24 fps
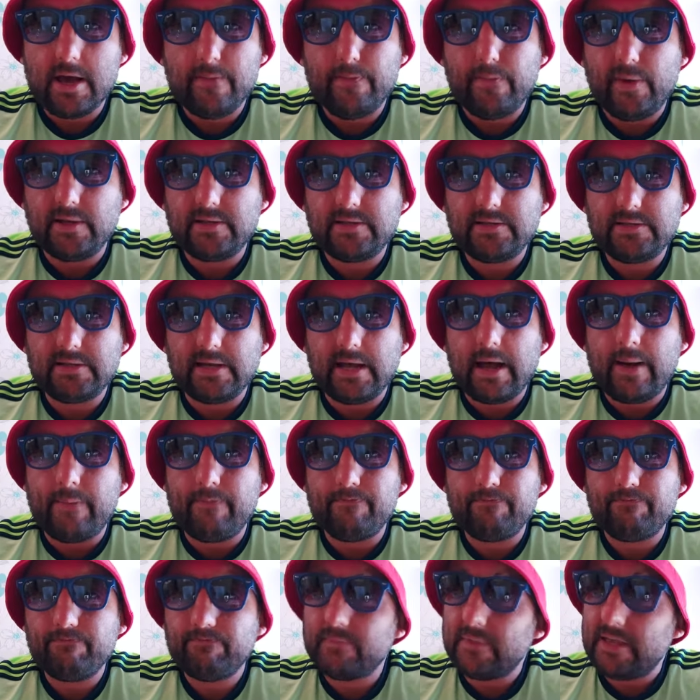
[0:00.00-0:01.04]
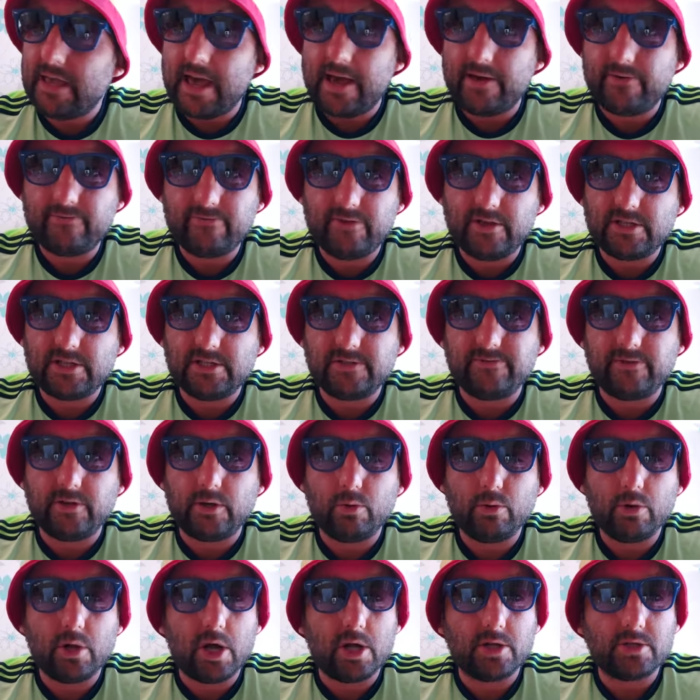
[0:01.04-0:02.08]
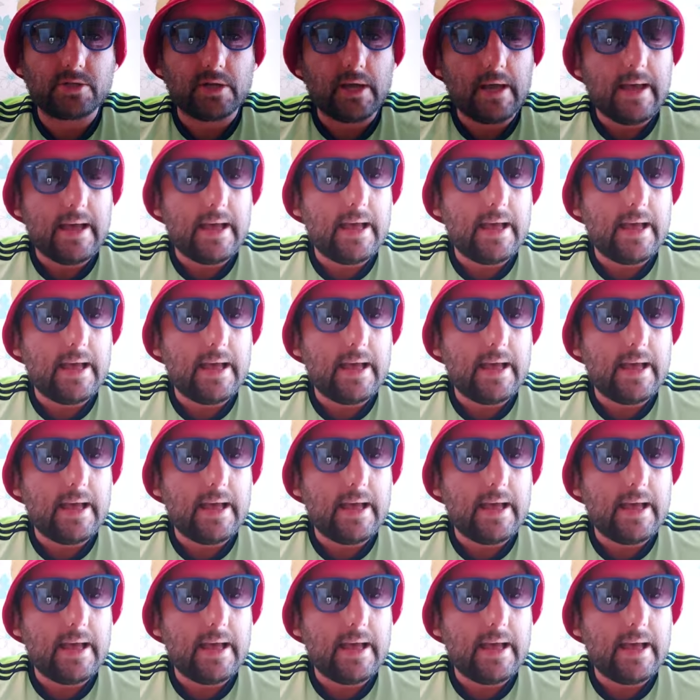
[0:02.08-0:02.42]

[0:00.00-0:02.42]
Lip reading: But, this is for you lot.